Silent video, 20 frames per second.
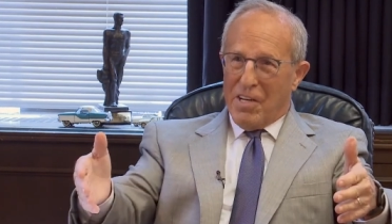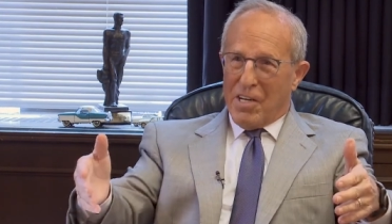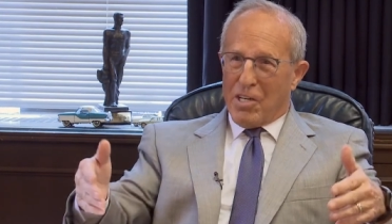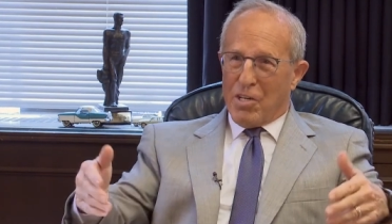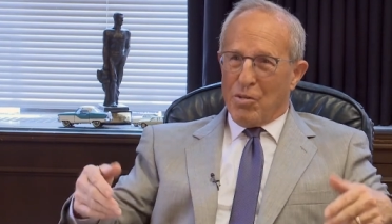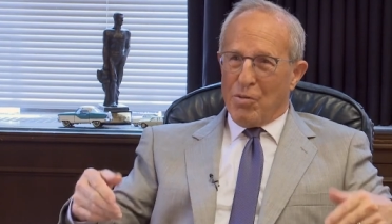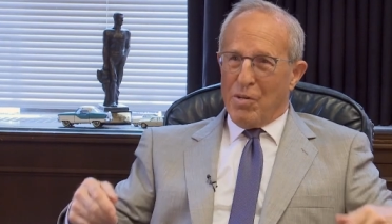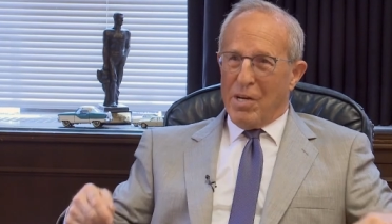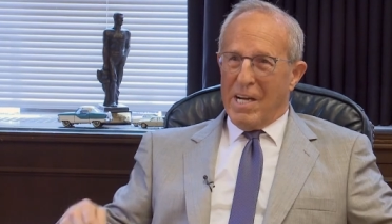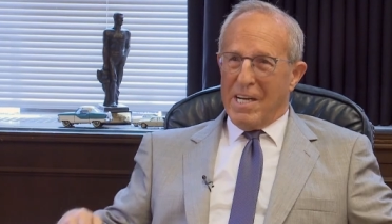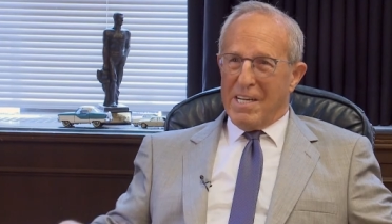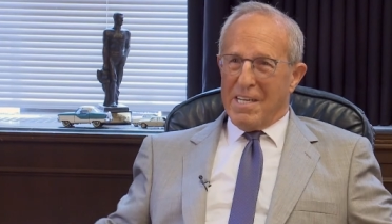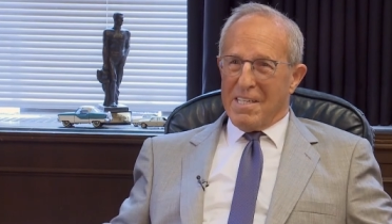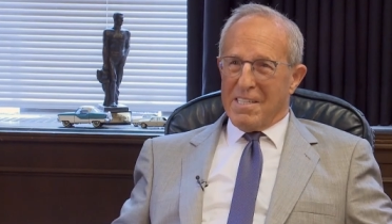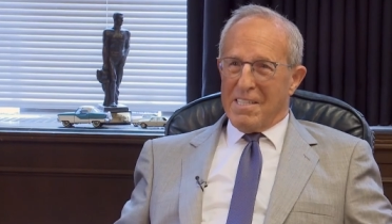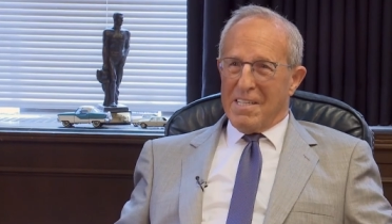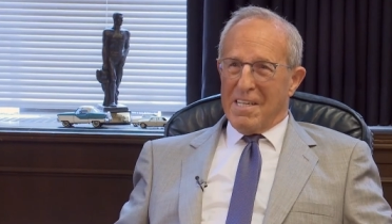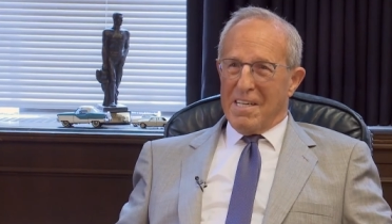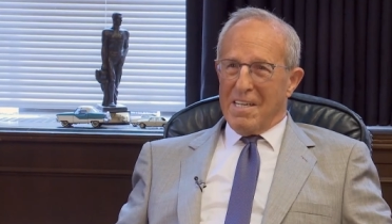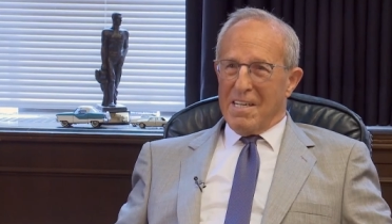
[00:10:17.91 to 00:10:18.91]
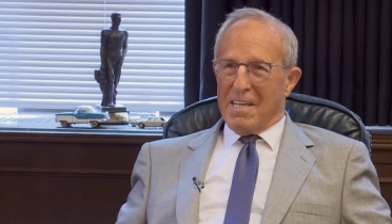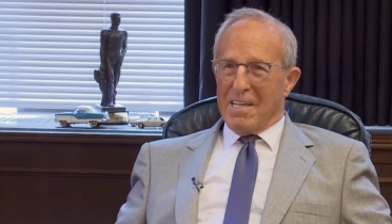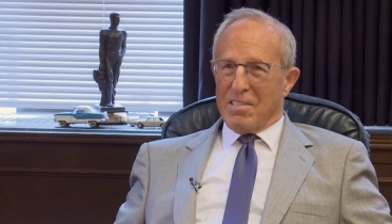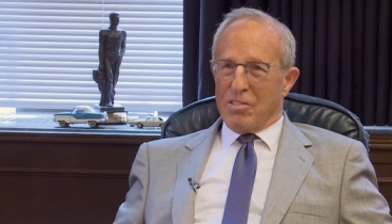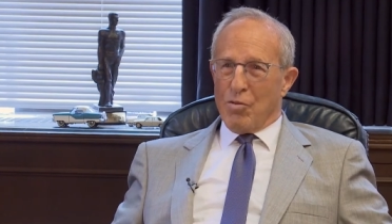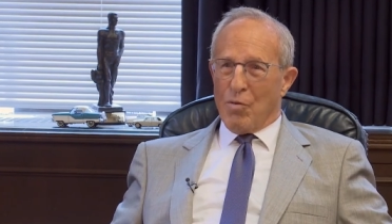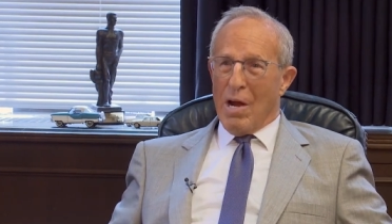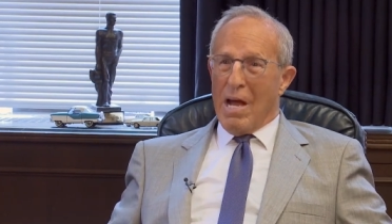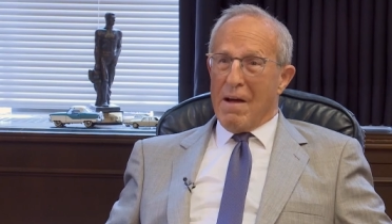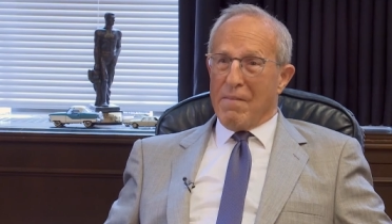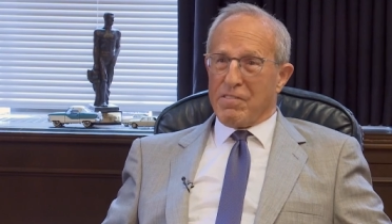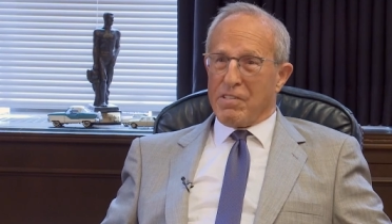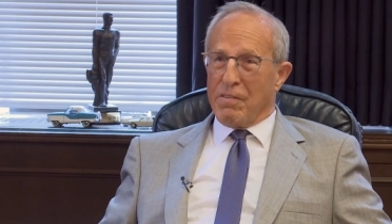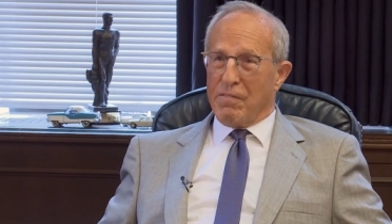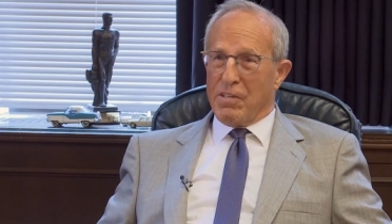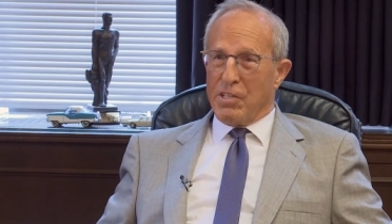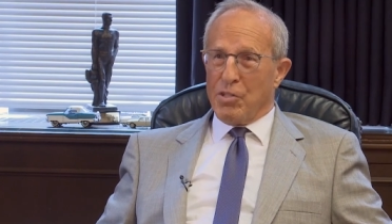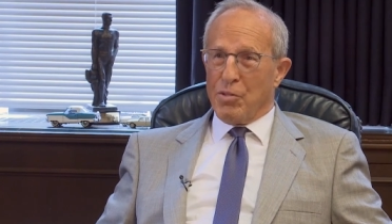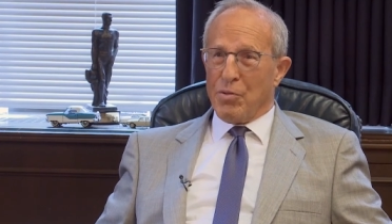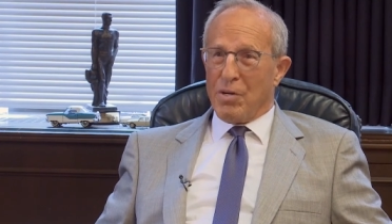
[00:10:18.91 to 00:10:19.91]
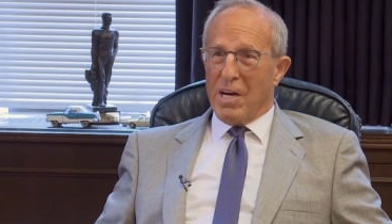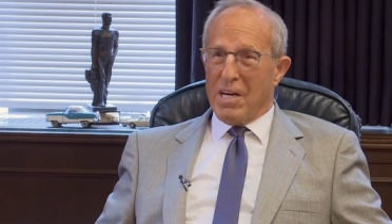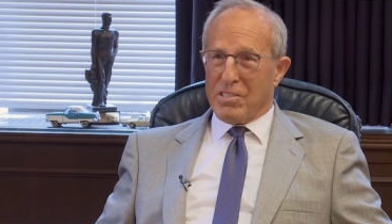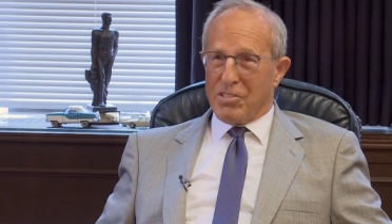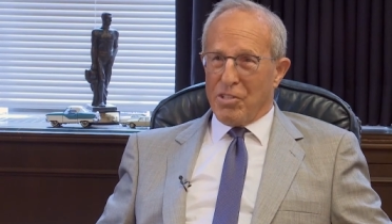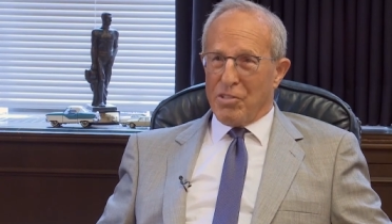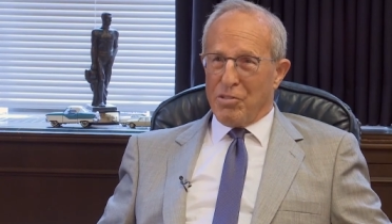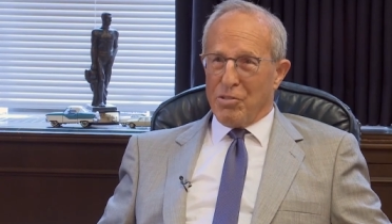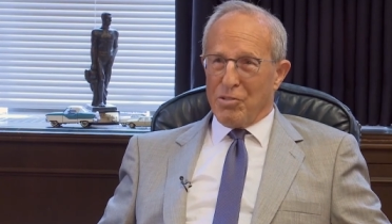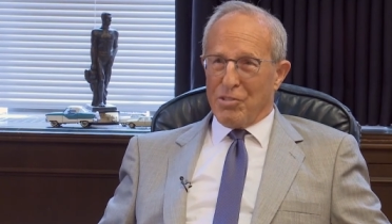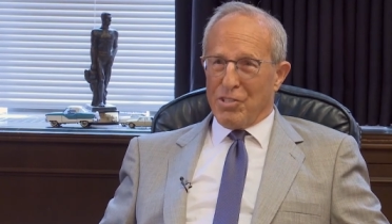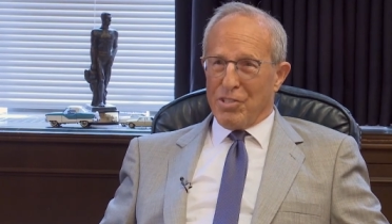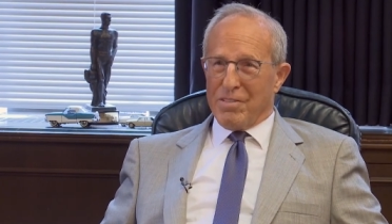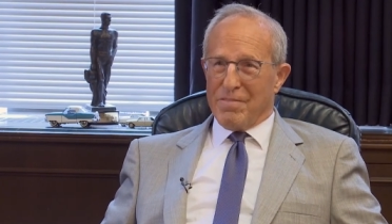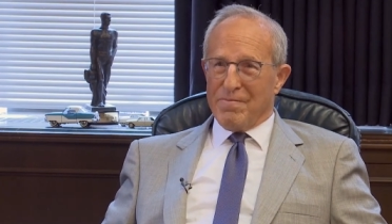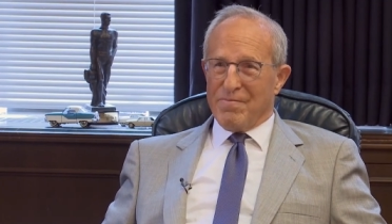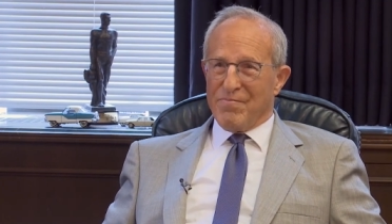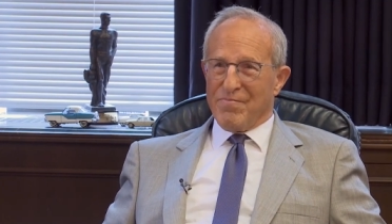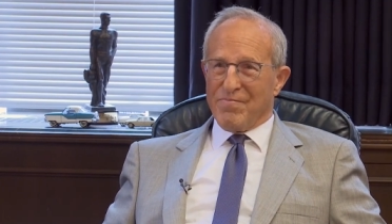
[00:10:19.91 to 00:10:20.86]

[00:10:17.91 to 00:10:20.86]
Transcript: that created the uh, draft of a new constitution.